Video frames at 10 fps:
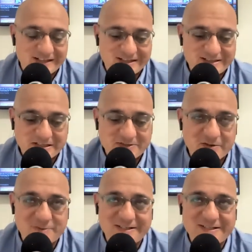It's
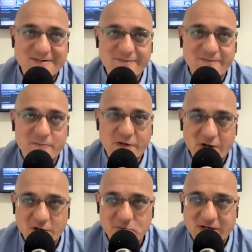almost as if we
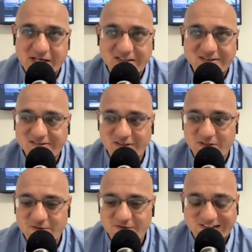are being,
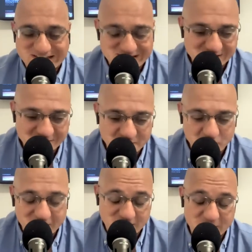listened to and watched.